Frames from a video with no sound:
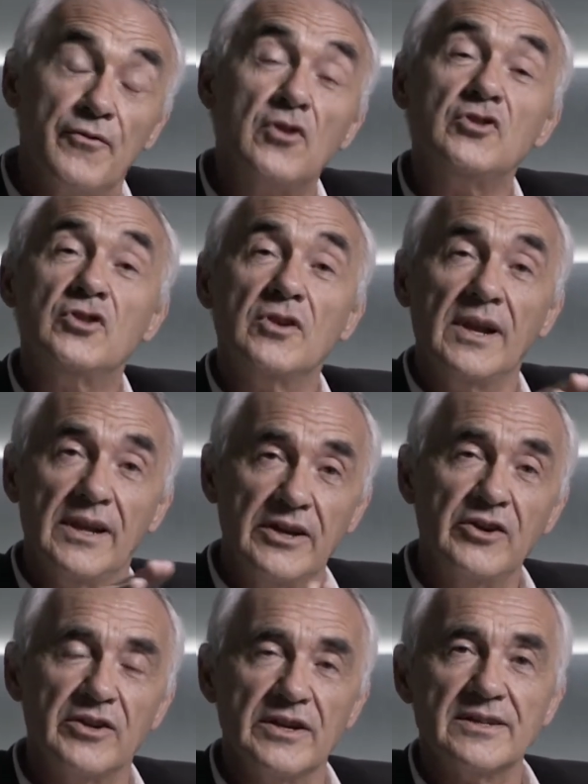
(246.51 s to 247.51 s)
functional
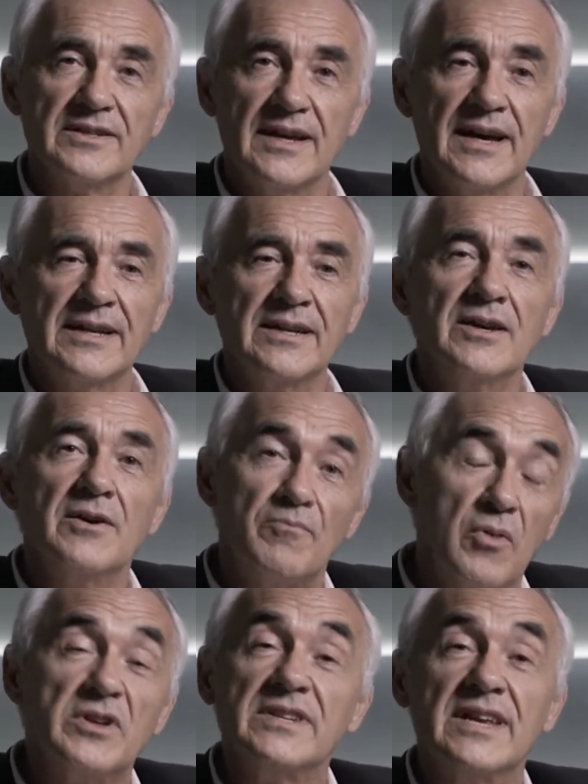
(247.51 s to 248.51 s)
areas and
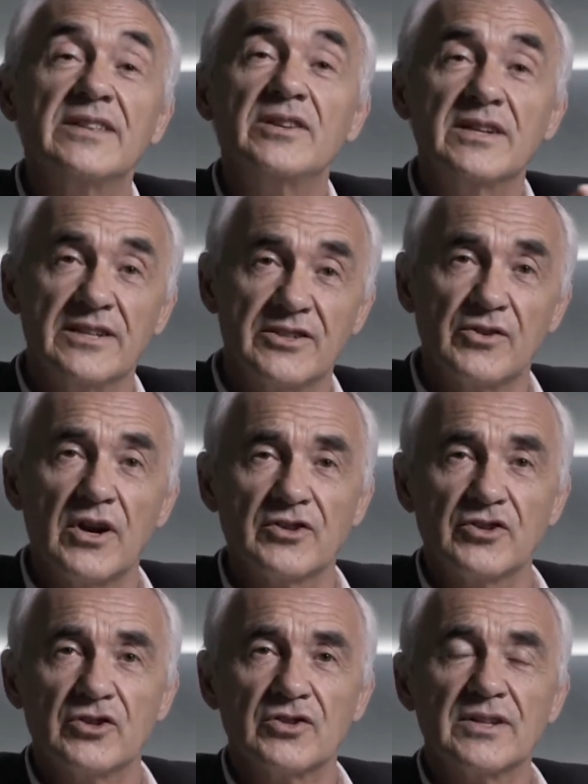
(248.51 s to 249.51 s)
polycentric
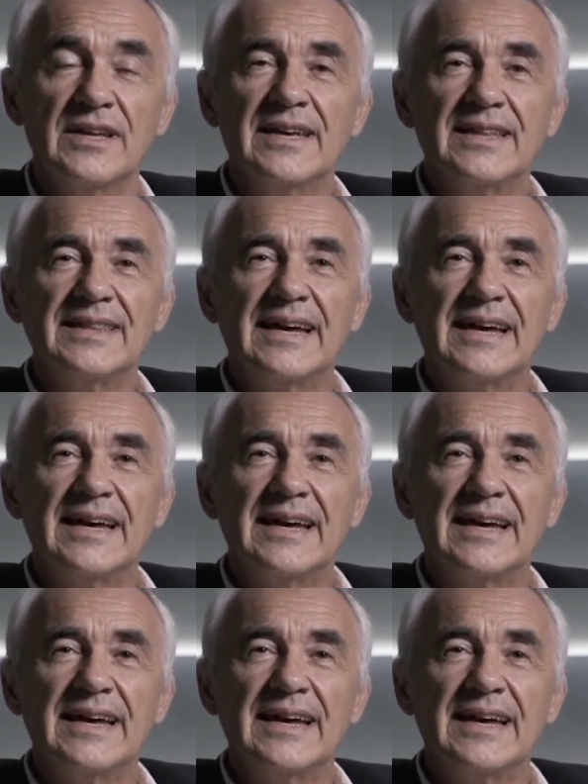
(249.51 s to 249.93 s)
structures